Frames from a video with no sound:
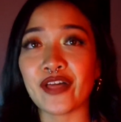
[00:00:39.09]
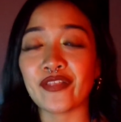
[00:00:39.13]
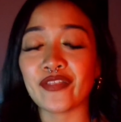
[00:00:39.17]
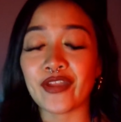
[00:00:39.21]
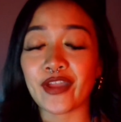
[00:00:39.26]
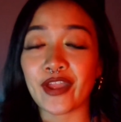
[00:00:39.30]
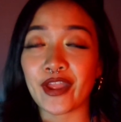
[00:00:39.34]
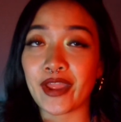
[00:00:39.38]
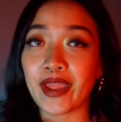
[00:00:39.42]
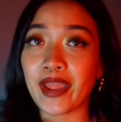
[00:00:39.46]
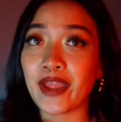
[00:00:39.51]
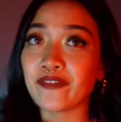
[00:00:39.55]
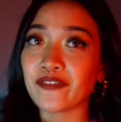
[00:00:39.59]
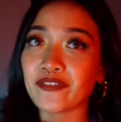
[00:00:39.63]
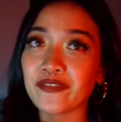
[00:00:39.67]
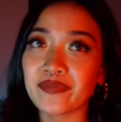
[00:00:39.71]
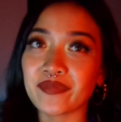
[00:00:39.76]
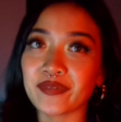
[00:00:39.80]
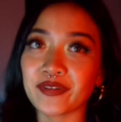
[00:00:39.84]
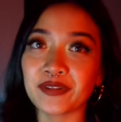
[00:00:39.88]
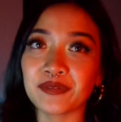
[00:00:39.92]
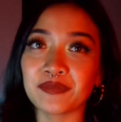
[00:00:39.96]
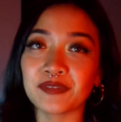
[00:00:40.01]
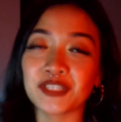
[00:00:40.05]
that
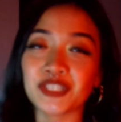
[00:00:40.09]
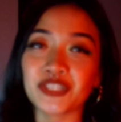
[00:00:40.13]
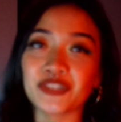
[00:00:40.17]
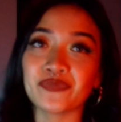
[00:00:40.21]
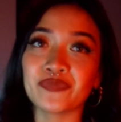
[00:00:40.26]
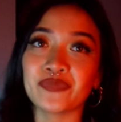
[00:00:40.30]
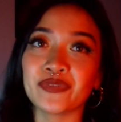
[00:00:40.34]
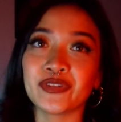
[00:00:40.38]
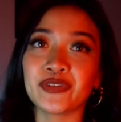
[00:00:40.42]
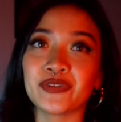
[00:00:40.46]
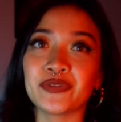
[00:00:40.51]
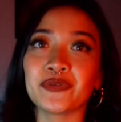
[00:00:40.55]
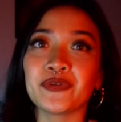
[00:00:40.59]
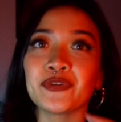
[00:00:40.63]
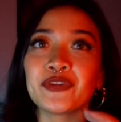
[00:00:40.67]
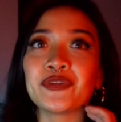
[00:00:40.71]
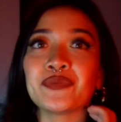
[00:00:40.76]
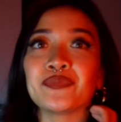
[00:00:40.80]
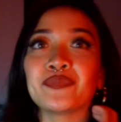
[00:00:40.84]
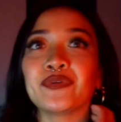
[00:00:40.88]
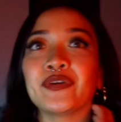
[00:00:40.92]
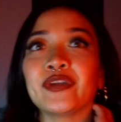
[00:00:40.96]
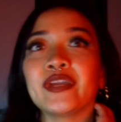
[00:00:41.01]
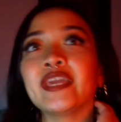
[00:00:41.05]
everybody should be
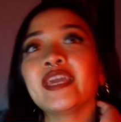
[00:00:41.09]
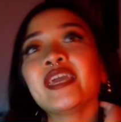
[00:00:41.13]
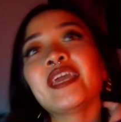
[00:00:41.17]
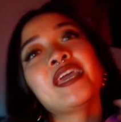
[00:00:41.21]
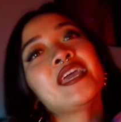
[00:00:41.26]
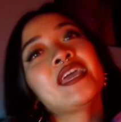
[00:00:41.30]
doing, but